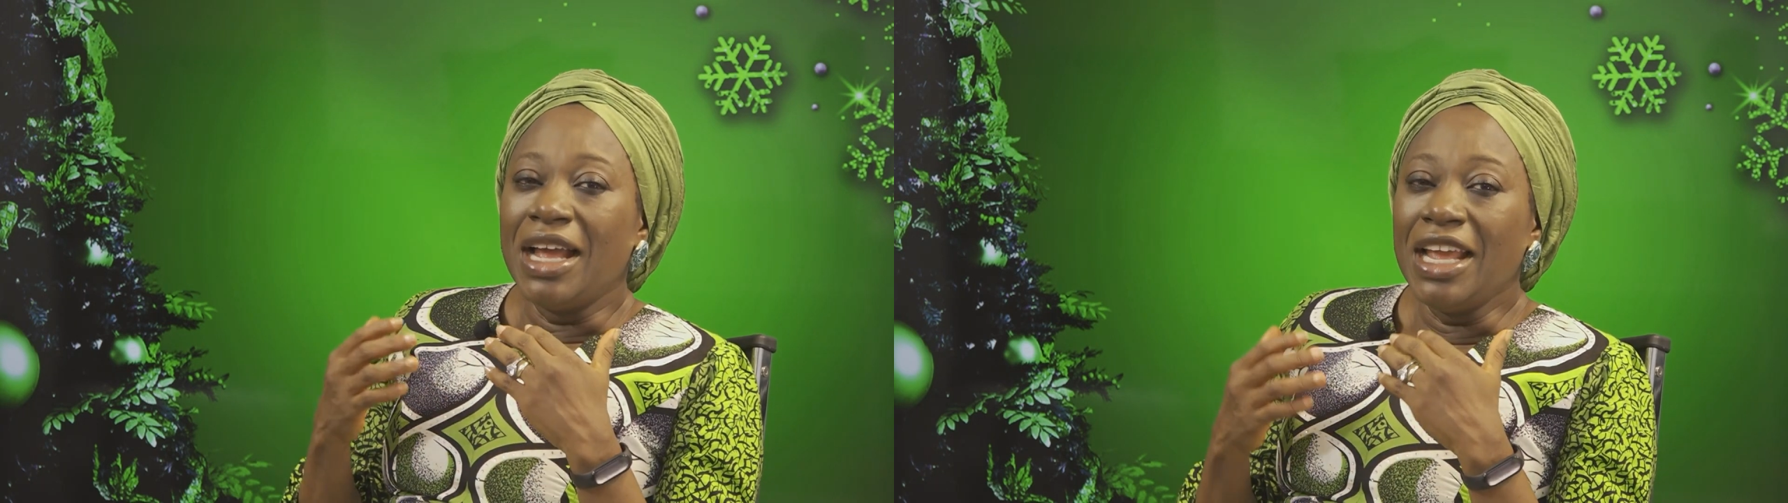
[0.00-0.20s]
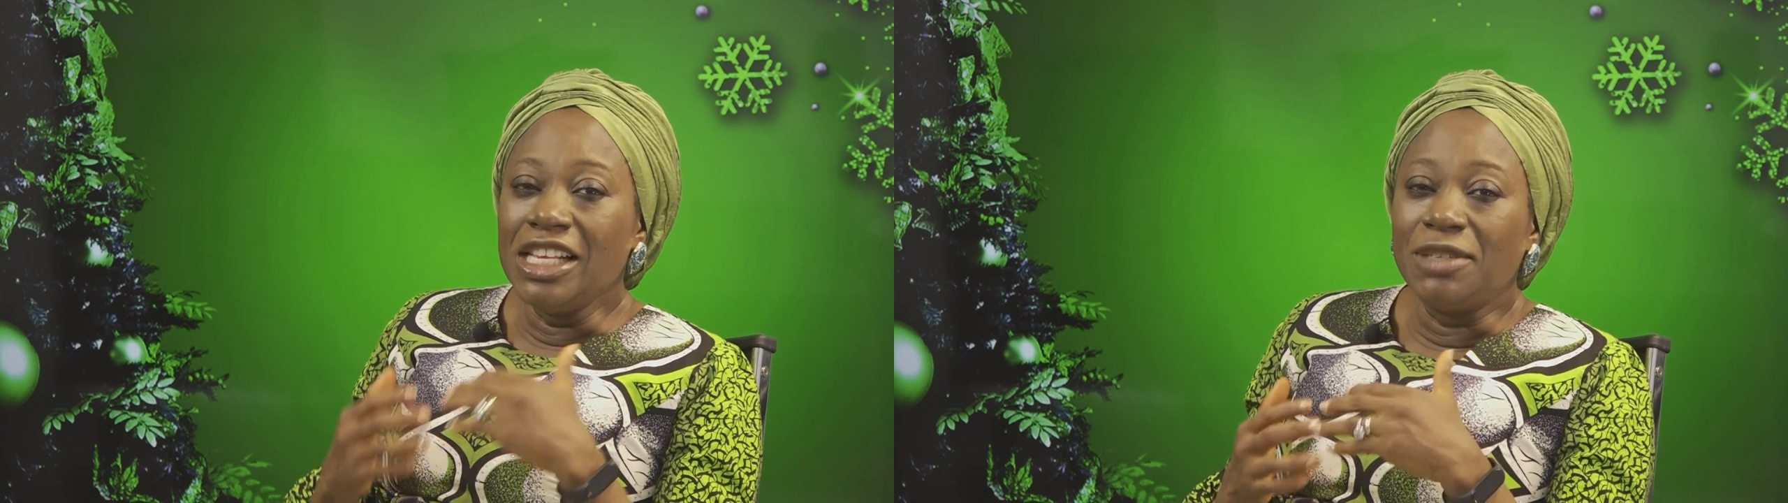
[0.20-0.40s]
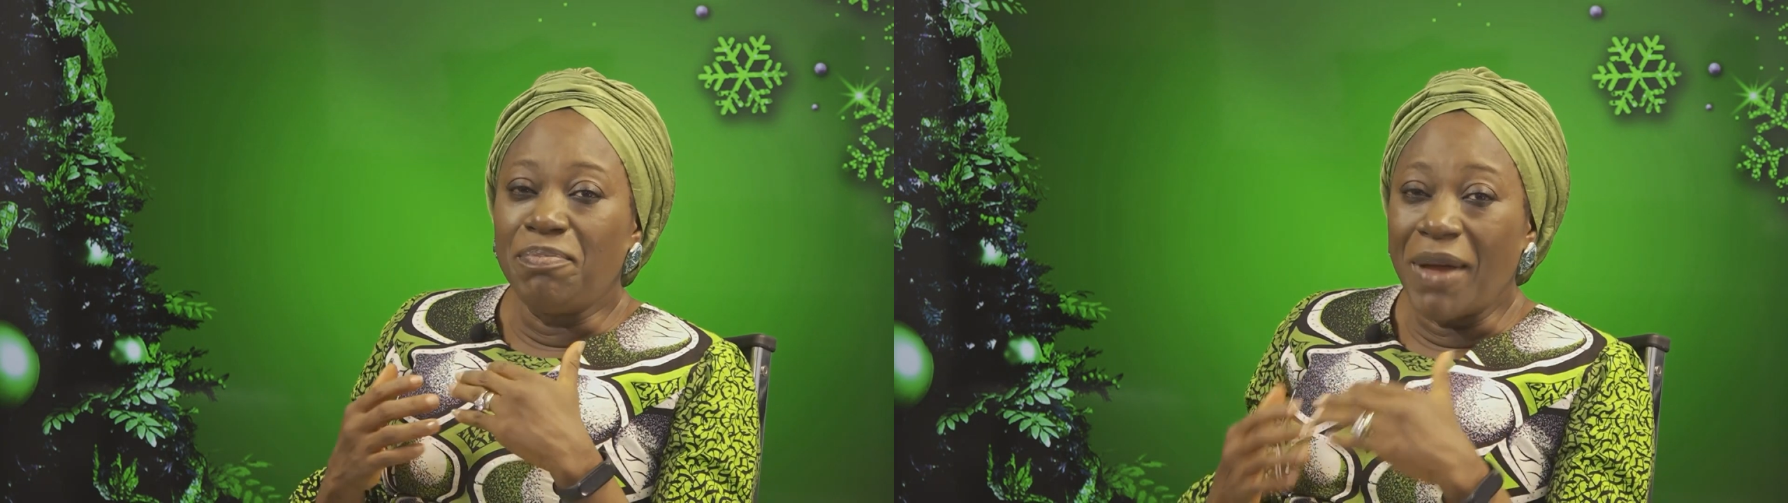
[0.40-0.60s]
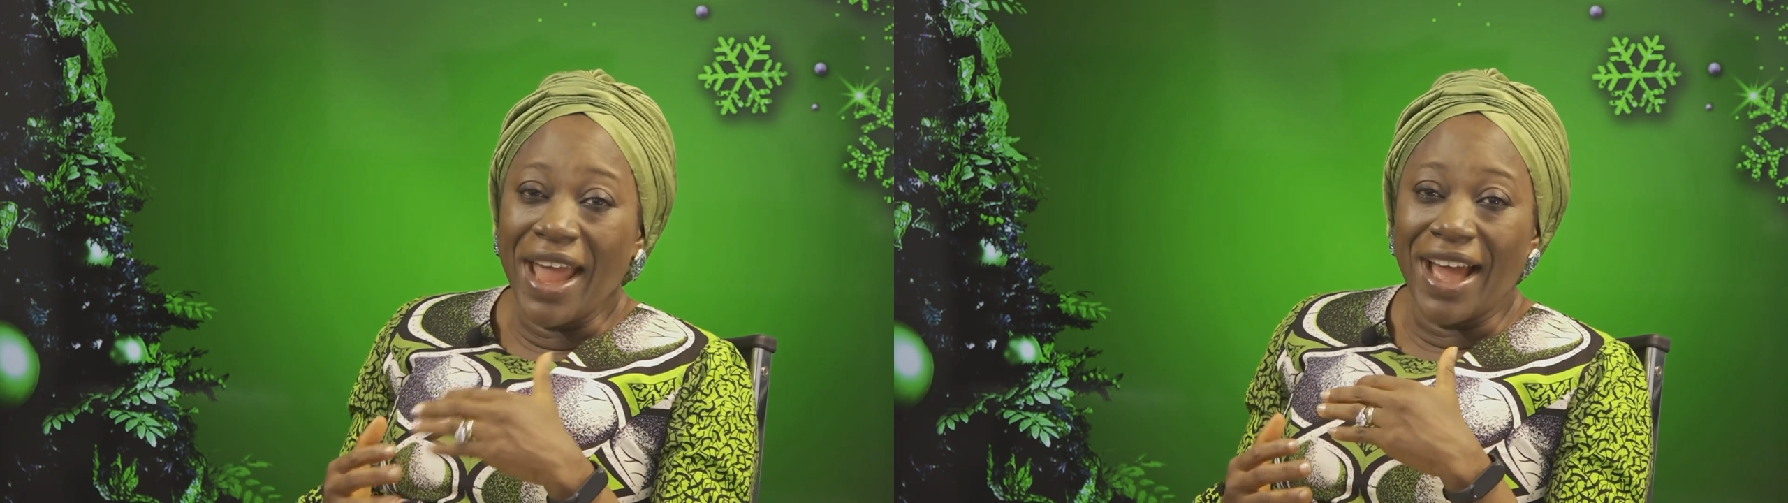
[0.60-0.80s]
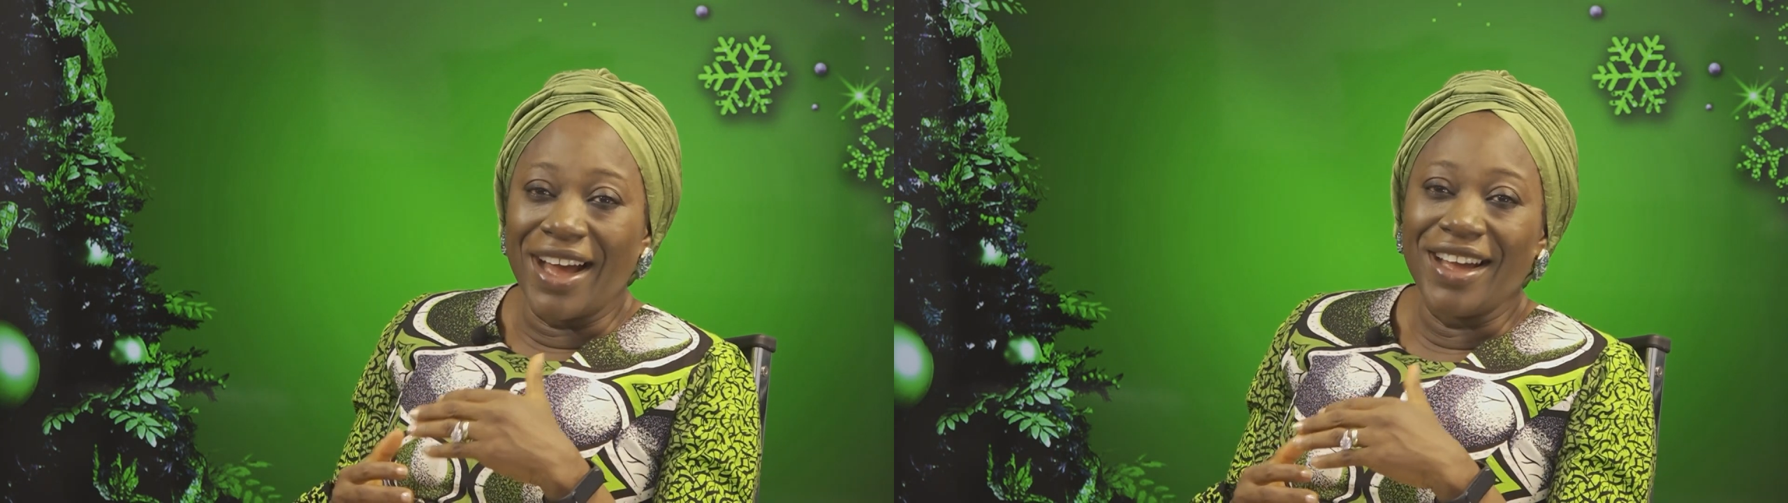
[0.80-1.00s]
His
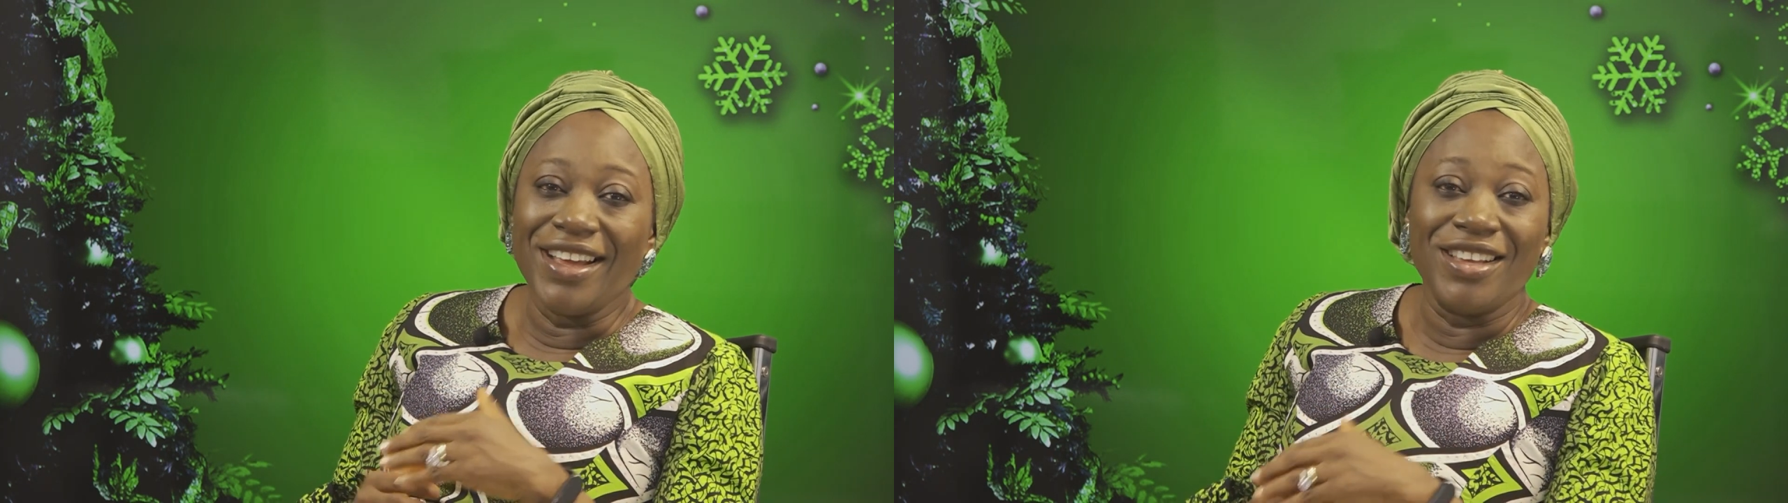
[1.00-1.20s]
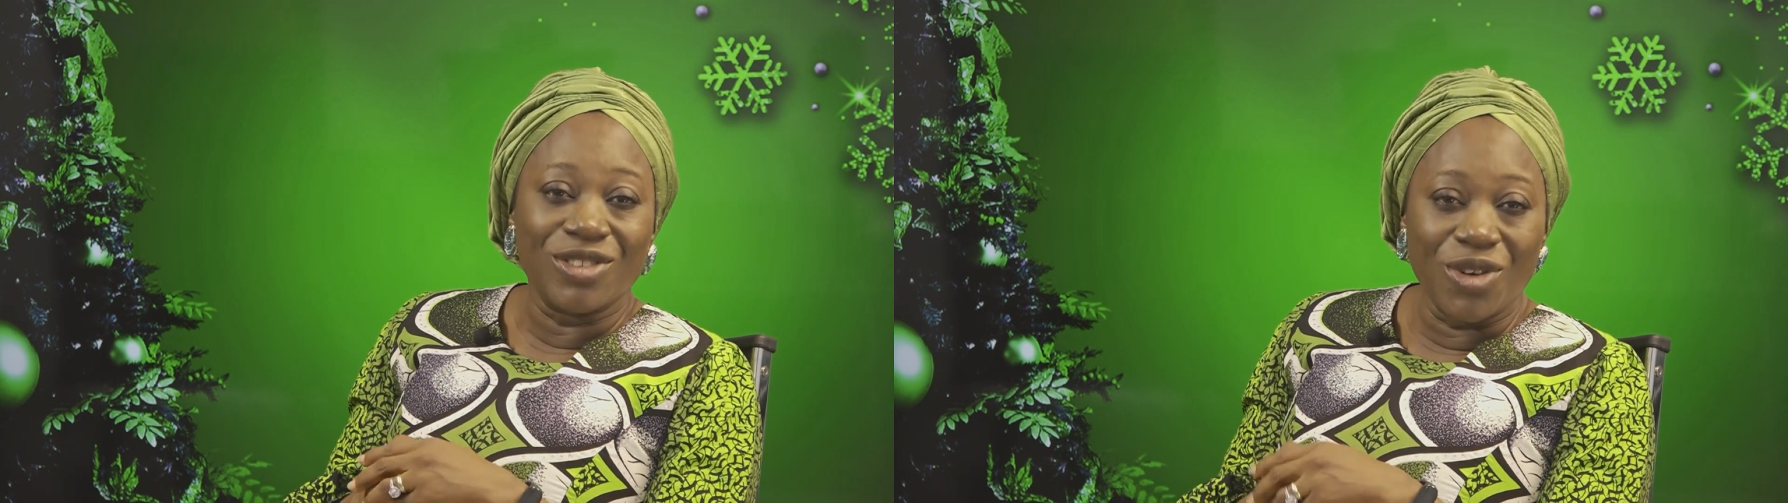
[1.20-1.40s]
payer is